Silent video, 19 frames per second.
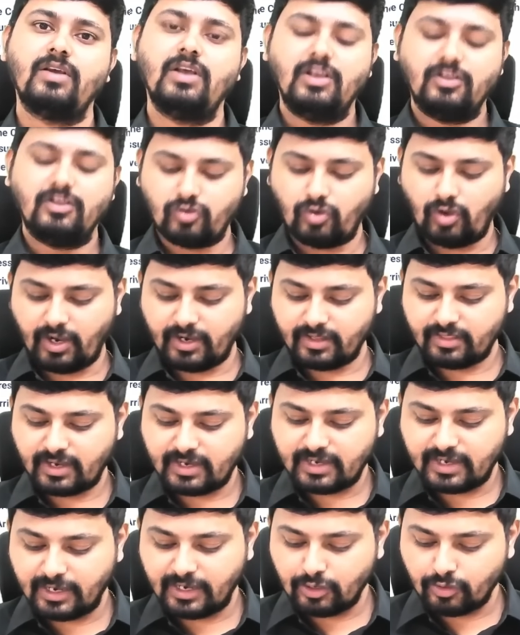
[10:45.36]
So another
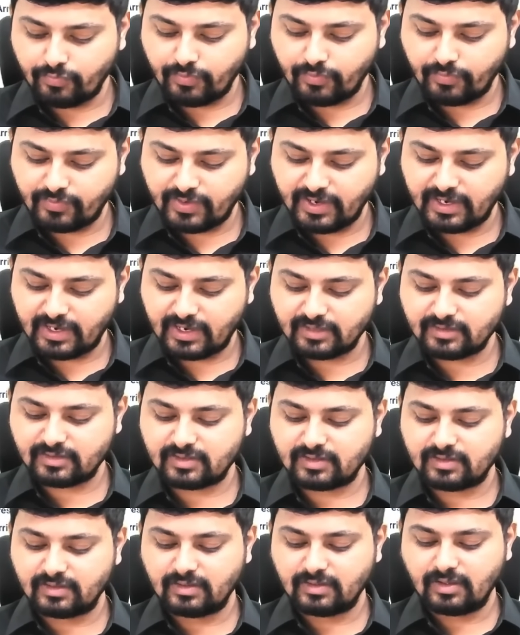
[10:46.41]
10 to 15
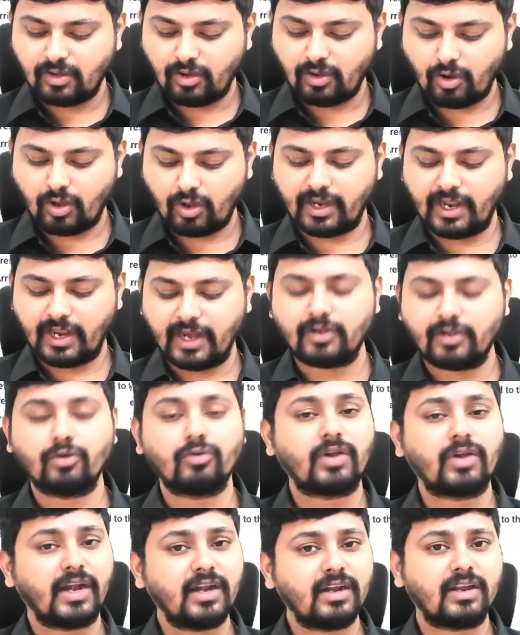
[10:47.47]
tests or 8 to
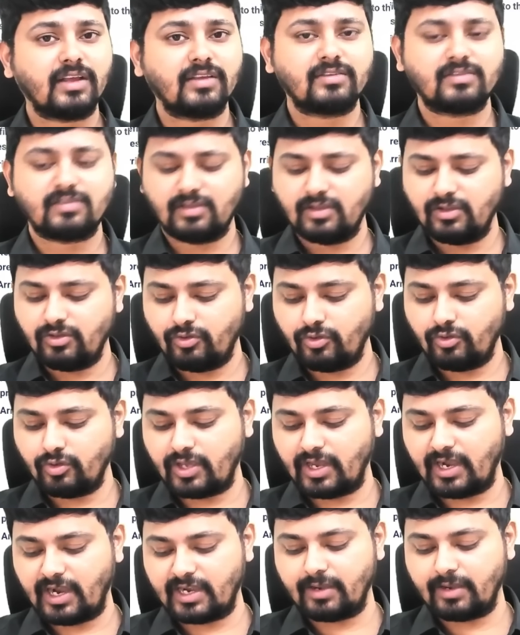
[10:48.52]
10 tests you
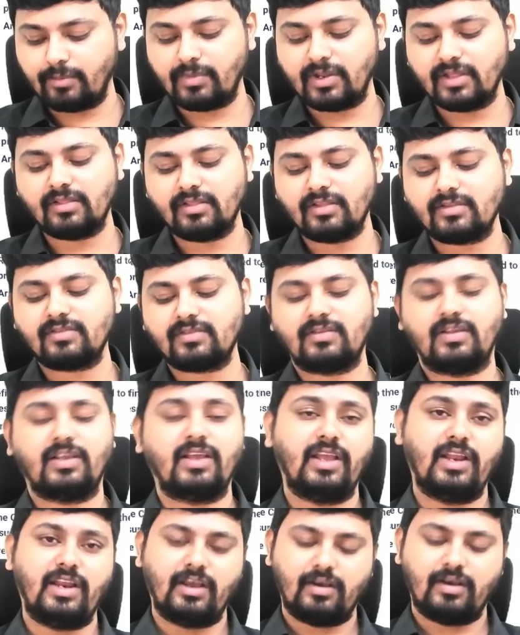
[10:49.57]
can attempt in this
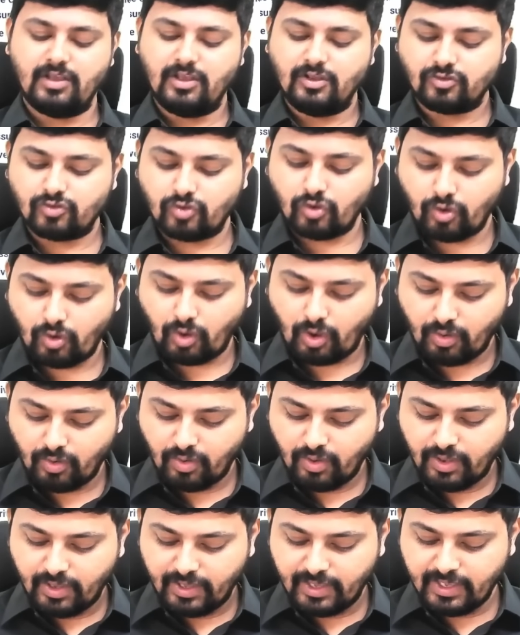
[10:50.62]
area. So
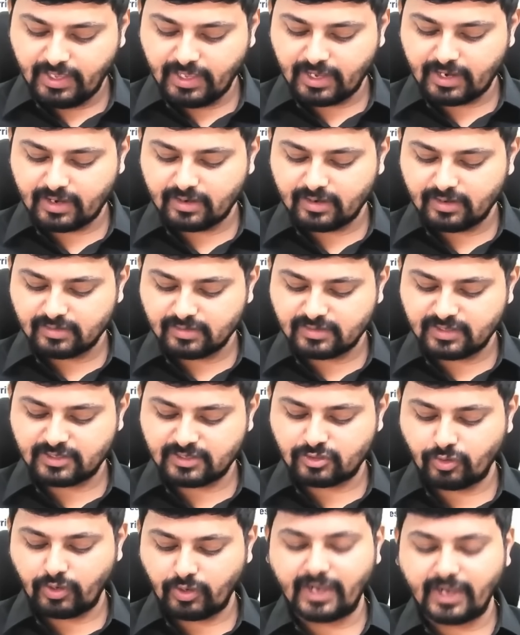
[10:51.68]
here 6
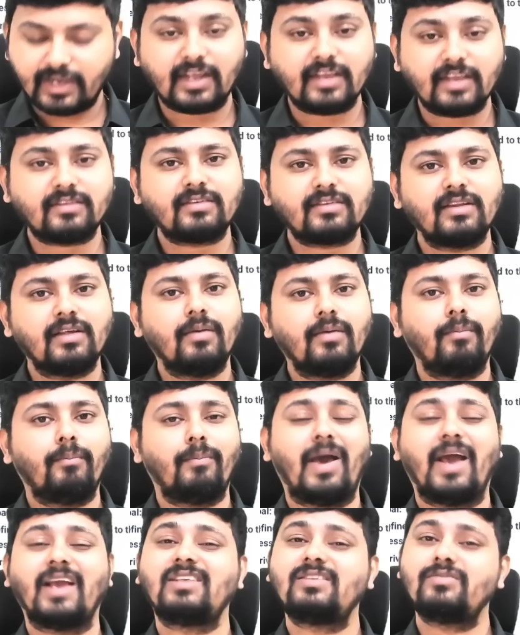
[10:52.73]
to 8 tests,
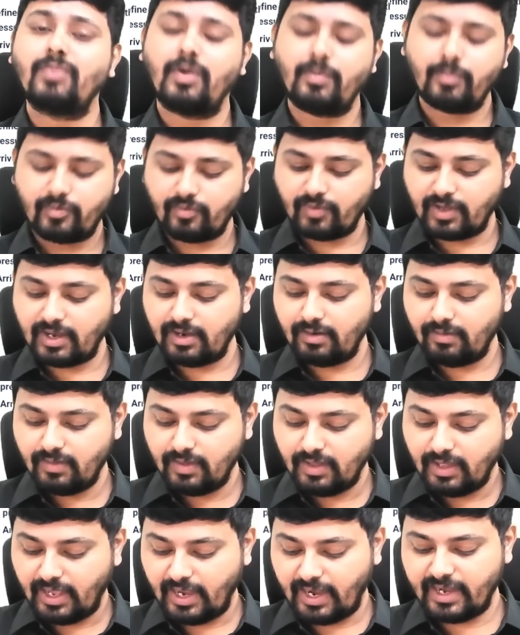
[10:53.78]
maximum 12,
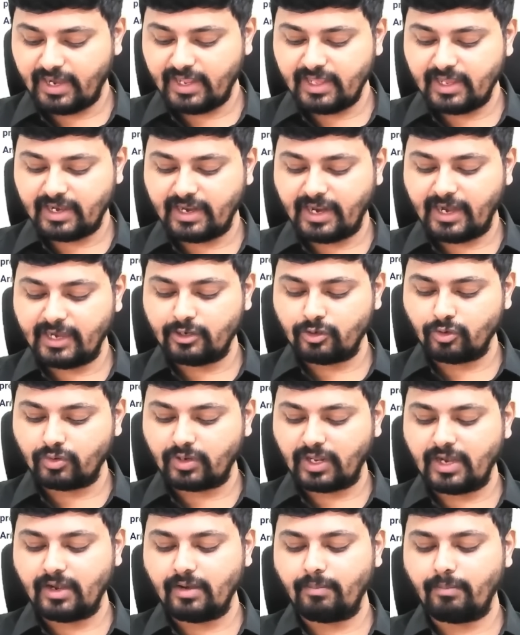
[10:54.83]
and here 8 to
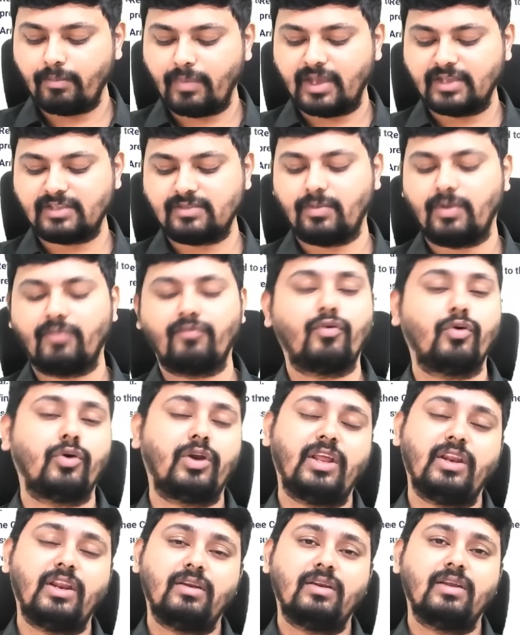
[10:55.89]
10, maximum
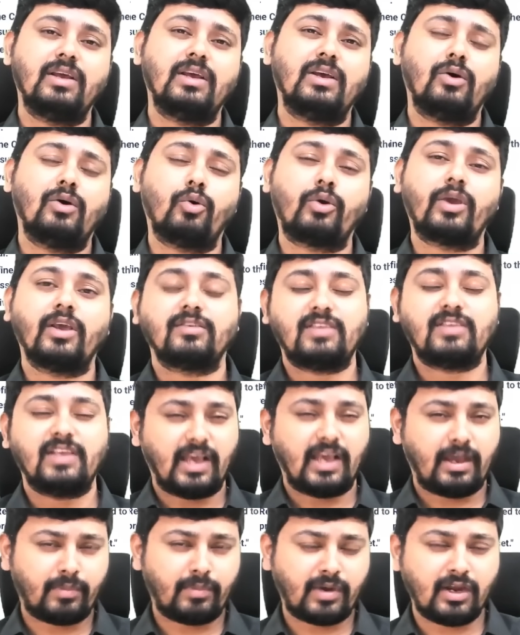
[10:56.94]
14. Okay, see,
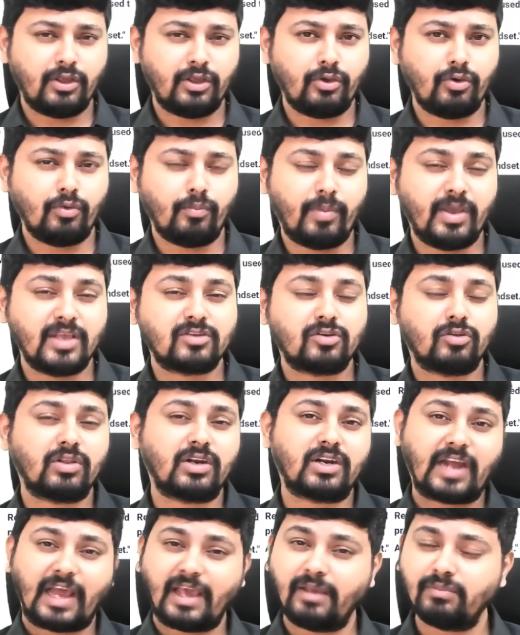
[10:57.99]
I'm telling you based on the
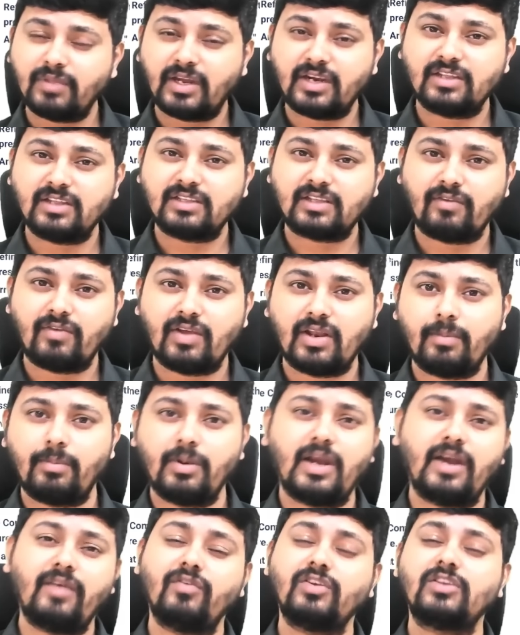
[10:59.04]
time that is available
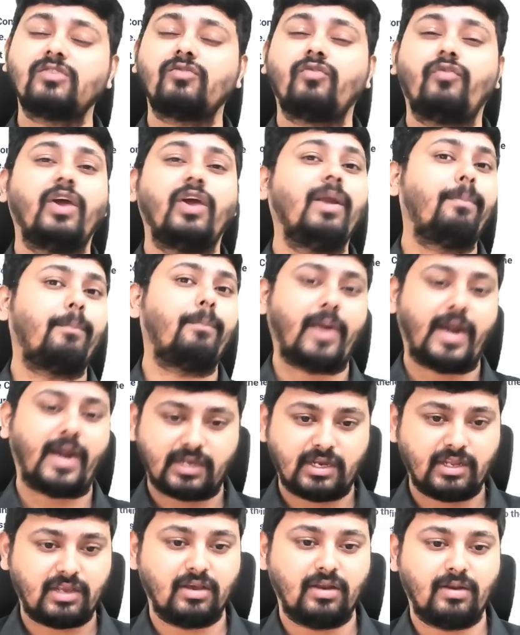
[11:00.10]
and which is very
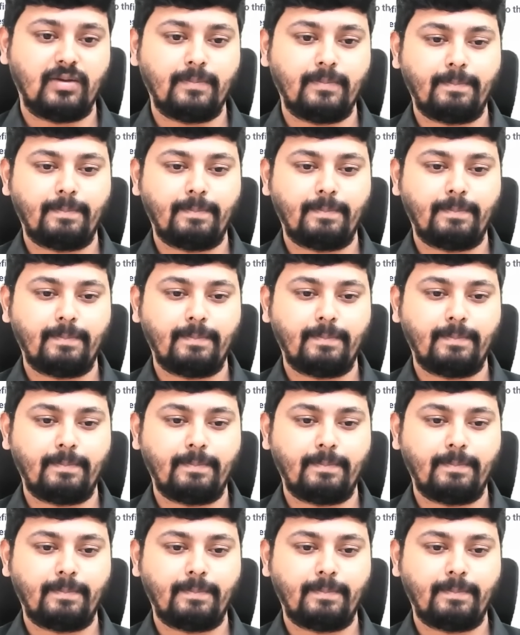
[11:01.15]
practical.